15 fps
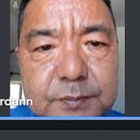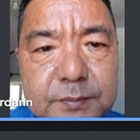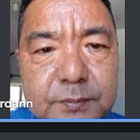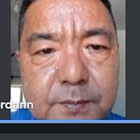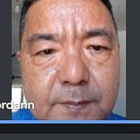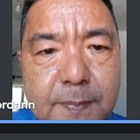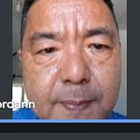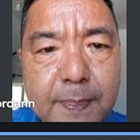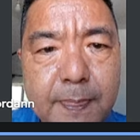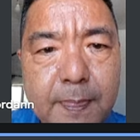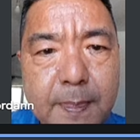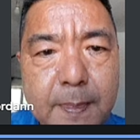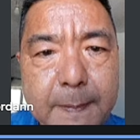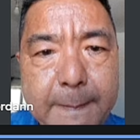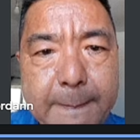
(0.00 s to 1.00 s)

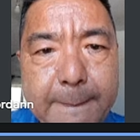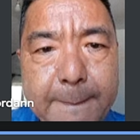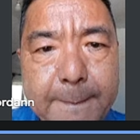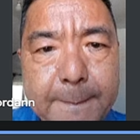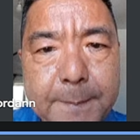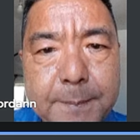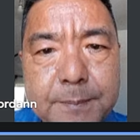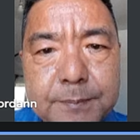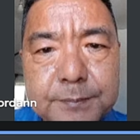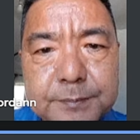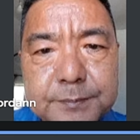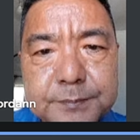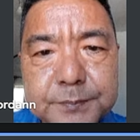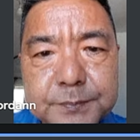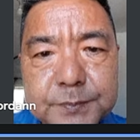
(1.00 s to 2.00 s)
Piszem, exactly. So it's
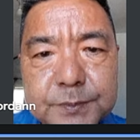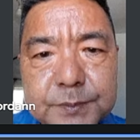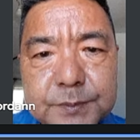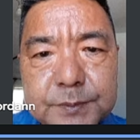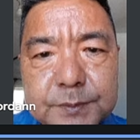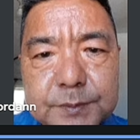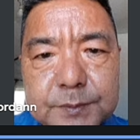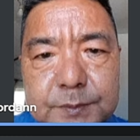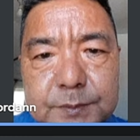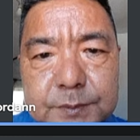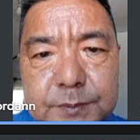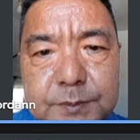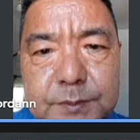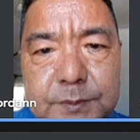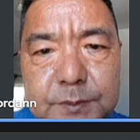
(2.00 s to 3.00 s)
very important
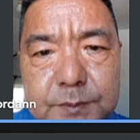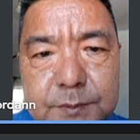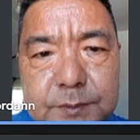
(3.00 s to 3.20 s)
to know that